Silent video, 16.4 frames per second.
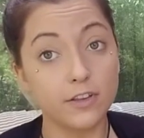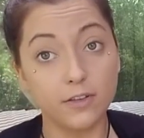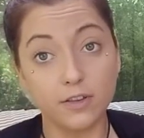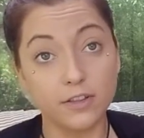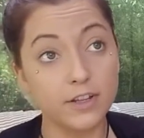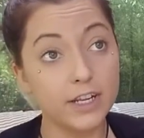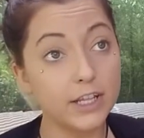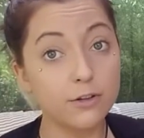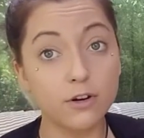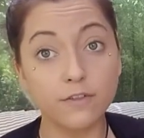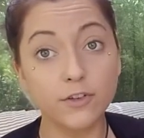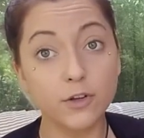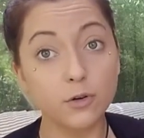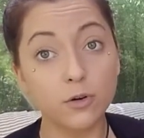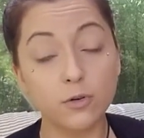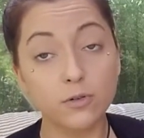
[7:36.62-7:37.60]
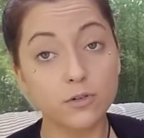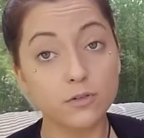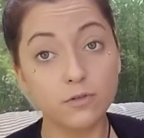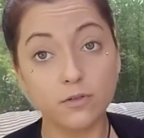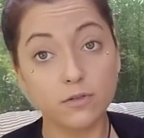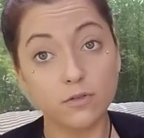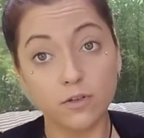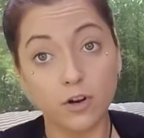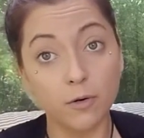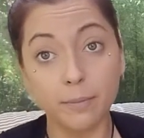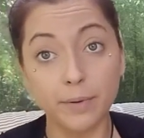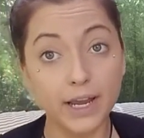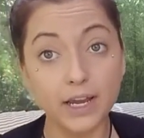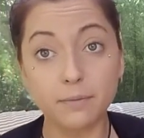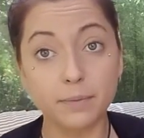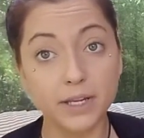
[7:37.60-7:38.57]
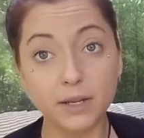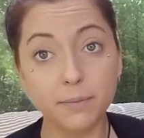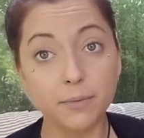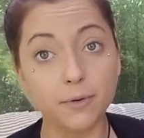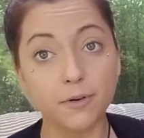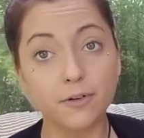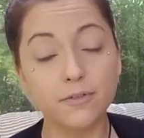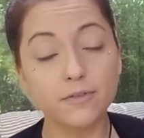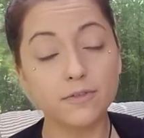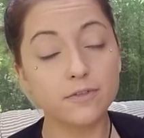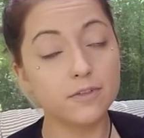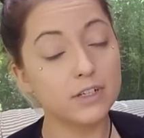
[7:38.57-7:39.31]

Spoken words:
Neither of you are bad people.